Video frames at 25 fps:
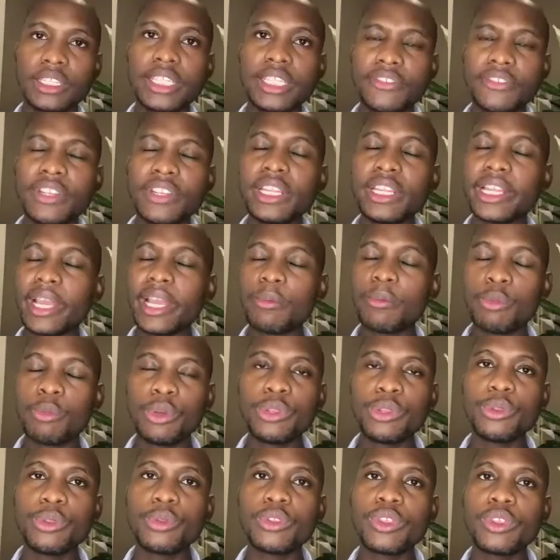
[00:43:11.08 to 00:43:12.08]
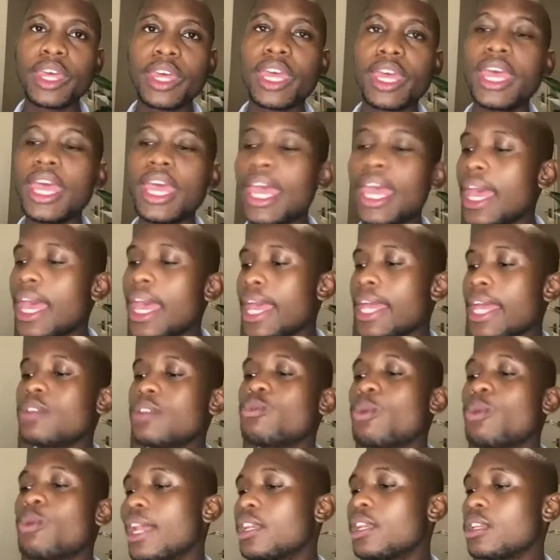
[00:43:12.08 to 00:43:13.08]
Definitely, I'm with you there.
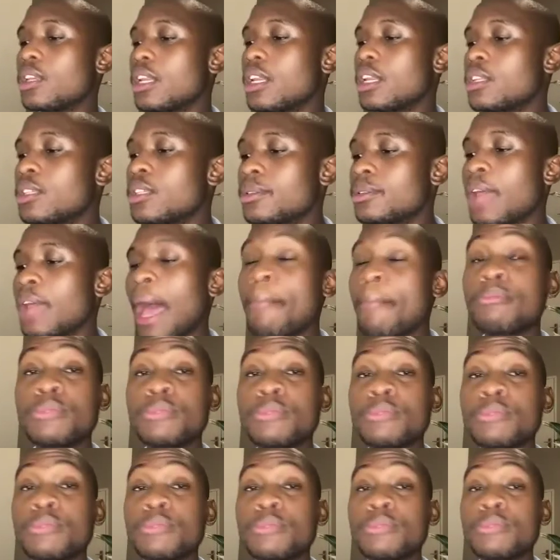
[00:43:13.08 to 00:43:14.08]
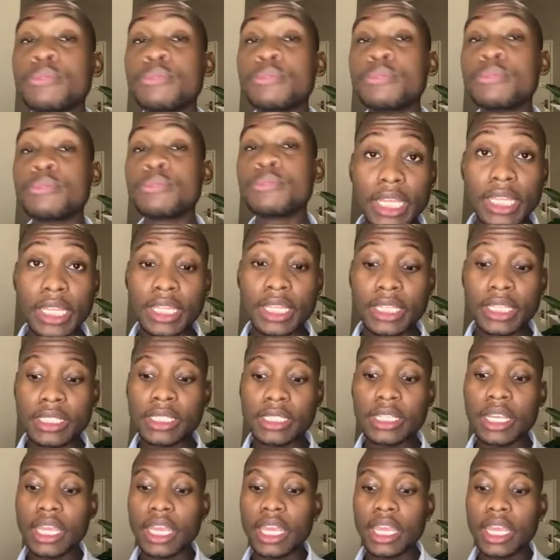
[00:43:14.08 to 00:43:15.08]
And I'm sorry to say
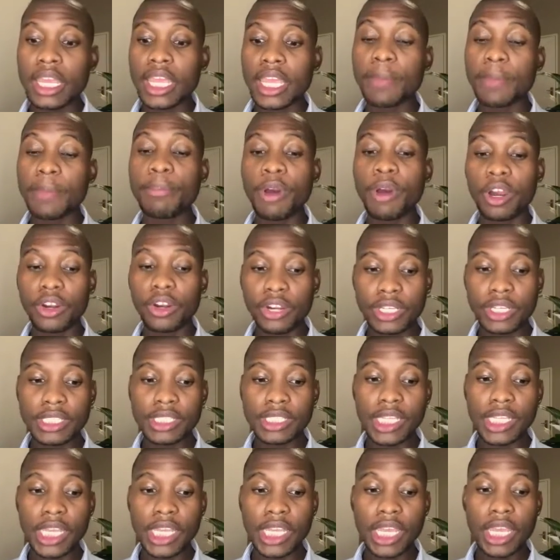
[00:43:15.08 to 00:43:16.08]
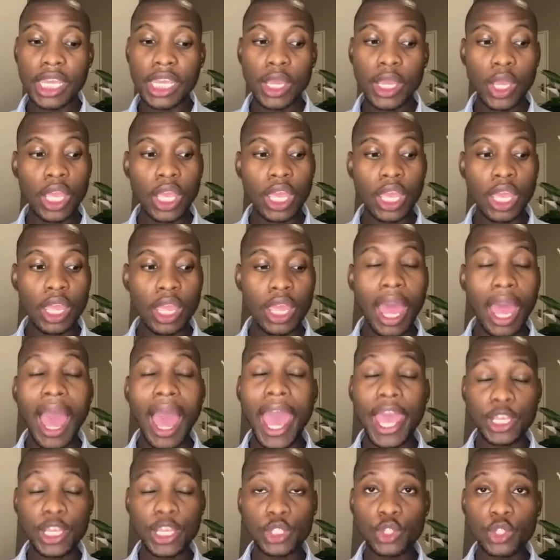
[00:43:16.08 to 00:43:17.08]
this, hypocrisy
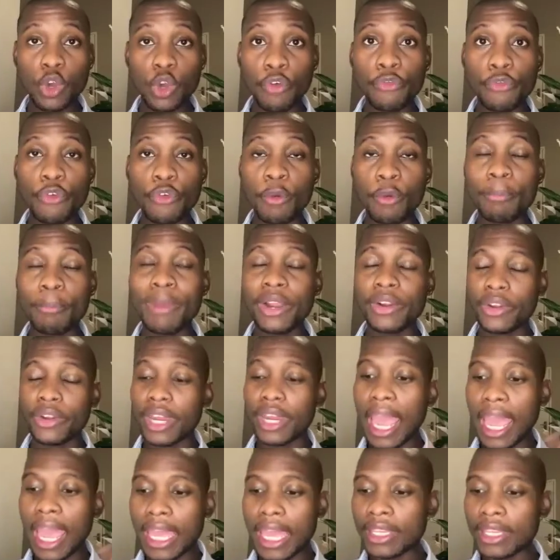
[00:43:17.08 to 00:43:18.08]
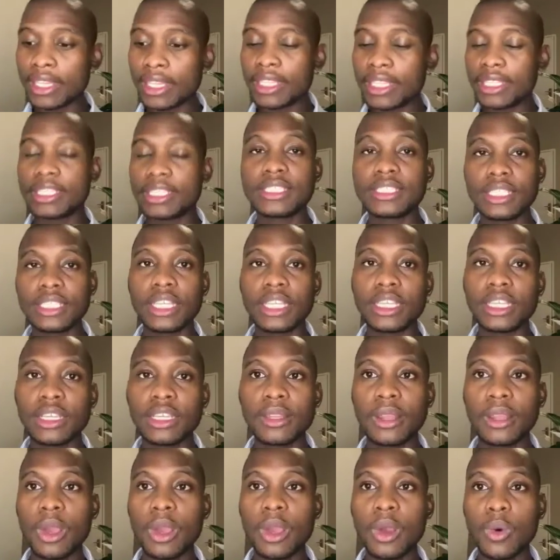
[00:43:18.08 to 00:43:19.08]
I saw from Maria in this
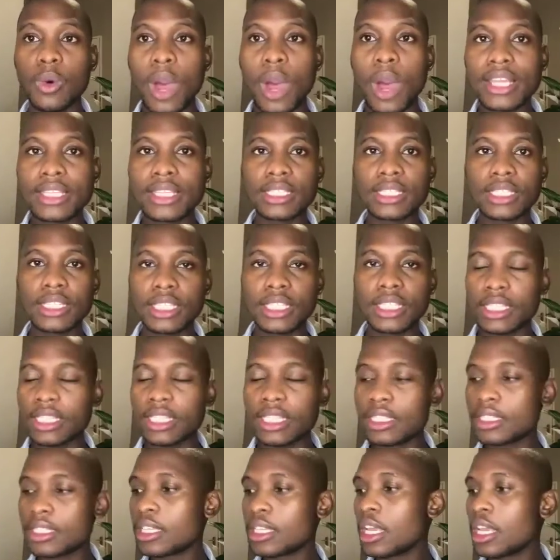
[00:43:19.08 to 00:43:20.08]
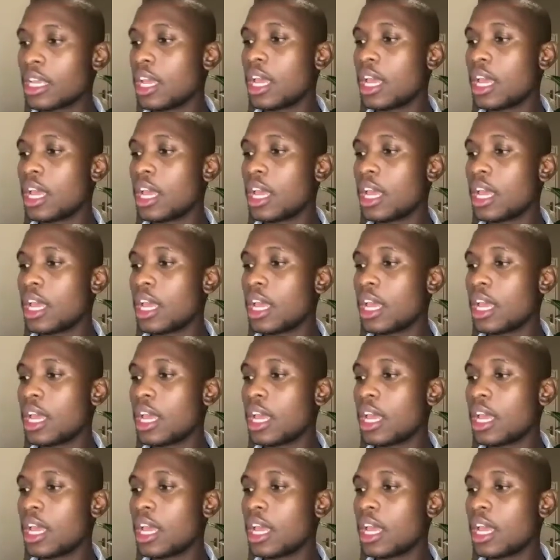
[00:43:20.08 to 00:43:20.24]
scene was this.